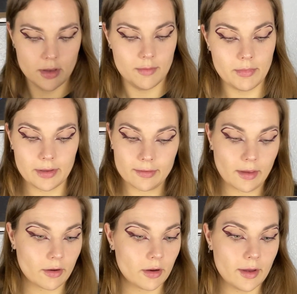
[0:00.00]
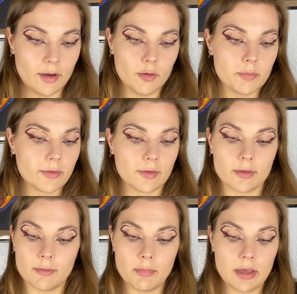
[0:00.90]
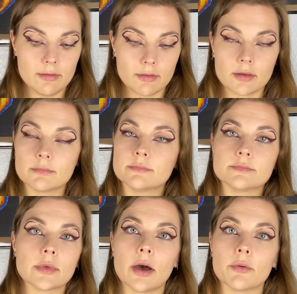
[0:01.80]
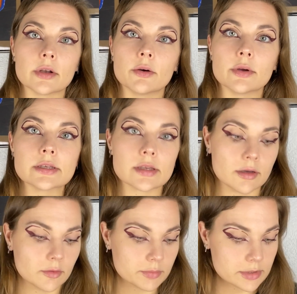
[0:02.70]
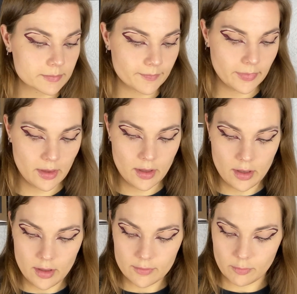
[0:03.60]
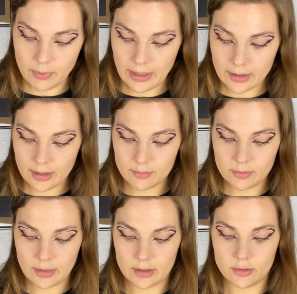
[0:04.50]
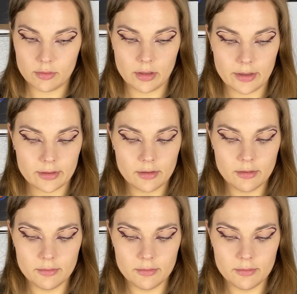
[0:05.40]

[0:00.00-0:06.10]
Mascara helps. It's amazing how it always helps. So back in with that nude liner.